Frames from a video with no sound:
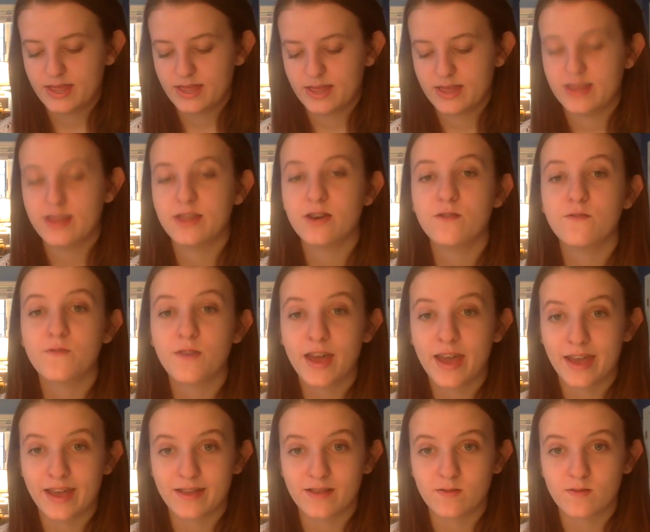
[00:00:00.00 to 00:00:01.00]
The
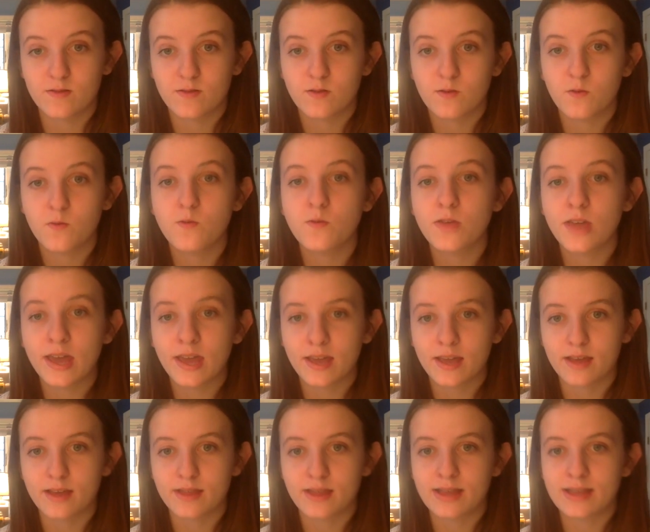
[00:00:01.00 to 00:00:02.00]
fans who think
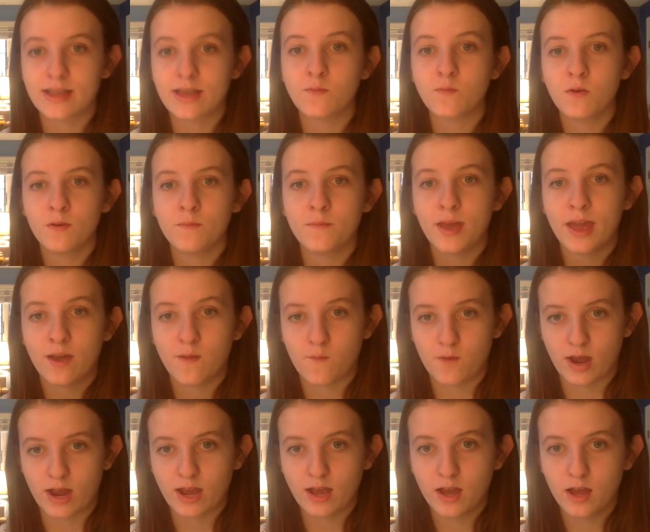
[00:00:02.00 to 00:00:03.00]
that they will
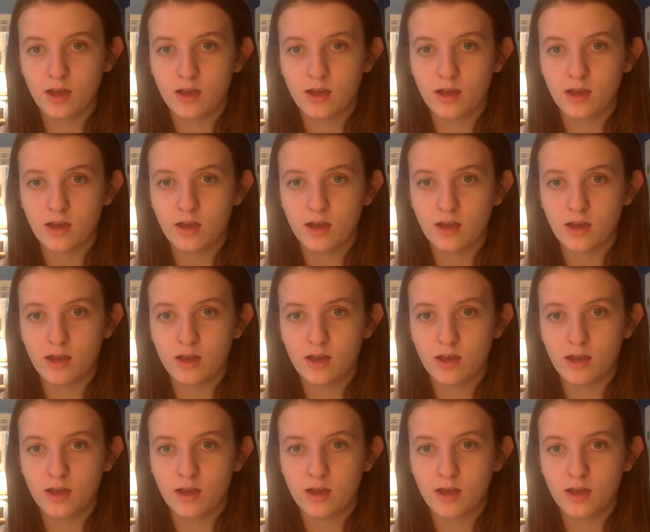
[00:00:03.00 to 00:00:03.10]
marry